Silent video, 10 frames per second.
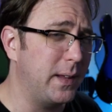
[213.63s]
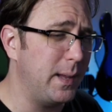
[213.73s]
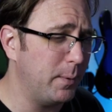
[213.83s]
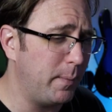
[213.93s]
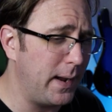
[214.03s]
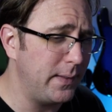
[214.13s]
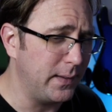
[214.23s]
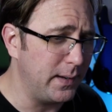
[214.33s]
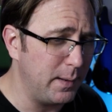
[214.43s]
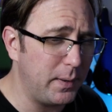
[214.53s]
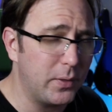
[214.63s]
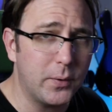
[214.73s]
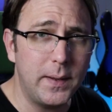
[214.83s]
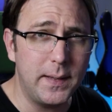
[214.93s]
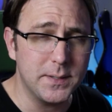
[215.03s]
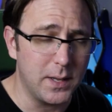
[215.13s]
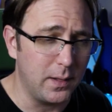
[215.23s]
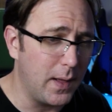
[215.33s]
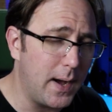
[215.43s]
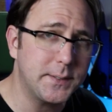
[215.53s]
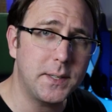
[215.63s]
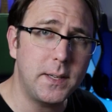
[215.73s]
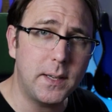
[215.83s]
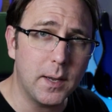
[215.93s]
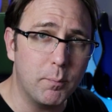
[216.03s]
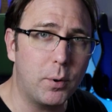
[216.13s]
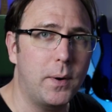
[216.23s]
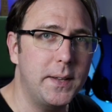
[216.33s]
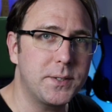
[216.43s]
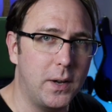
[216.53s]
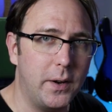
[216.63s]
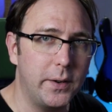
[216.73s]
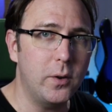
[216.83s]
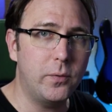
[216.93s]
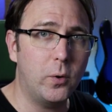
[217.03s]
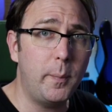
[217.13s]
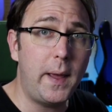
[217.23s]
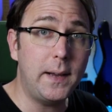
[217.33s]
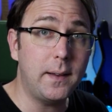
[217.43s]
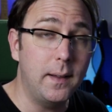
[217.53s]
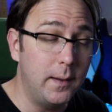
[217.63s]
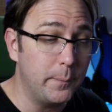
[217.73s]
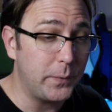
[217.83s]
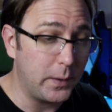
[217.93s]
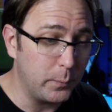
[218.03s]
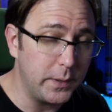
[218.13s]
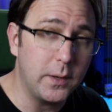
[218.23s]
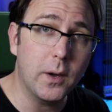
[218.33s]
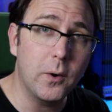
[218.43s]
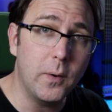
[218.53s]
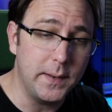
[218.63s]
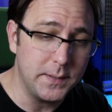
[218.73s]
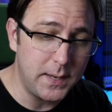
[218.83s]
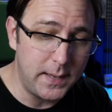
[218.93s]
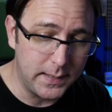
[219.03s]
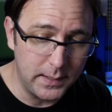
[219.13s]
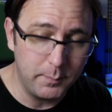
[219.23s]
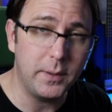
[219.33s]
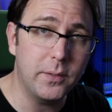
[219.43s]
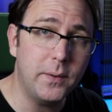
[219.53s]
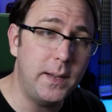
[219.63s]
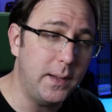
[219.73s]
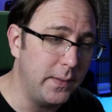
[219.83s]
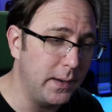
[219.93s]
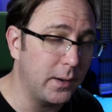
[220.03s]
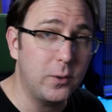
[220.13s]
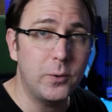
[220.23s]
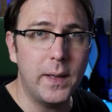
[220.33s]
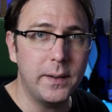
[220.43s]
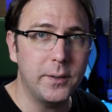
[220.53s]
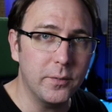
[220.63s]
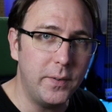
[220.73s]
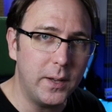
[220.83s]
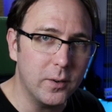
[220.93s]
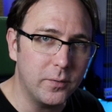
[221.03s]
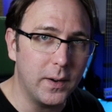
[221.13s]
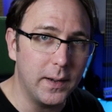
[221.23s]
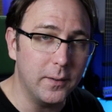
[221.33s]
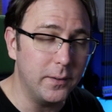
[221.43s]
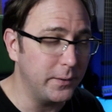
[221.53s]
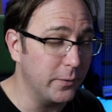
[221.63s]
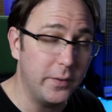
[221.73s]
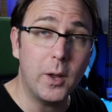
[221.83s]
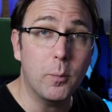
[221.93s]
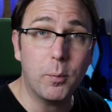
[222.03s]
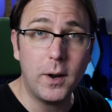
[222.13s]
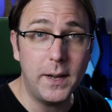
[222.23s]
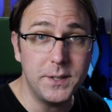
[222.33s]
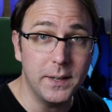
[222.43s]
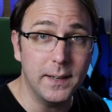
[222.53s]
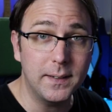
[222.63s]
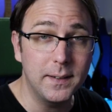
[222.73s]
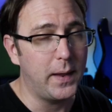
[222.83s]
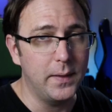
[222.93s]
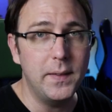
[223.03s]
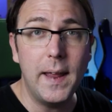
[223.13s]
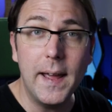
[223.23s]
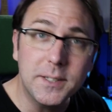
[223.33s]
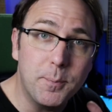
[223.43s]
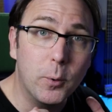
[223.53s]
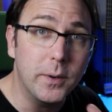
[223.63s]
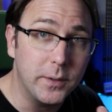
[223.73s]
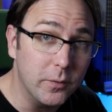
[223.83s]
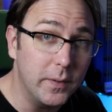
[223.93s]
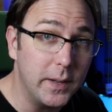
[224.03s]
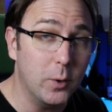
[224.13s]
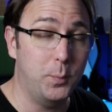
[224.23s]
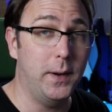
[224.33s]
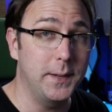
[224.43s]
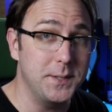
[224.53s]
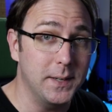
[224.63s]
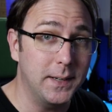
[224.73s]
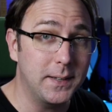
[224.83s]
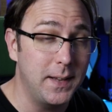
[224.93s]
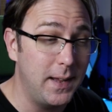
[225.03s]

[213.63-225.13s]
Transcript: keep in mind that MP3 is a lossy, compressed audio format, and when you go and take an MP3 and then include that in your video file, your video project, and then export your video project,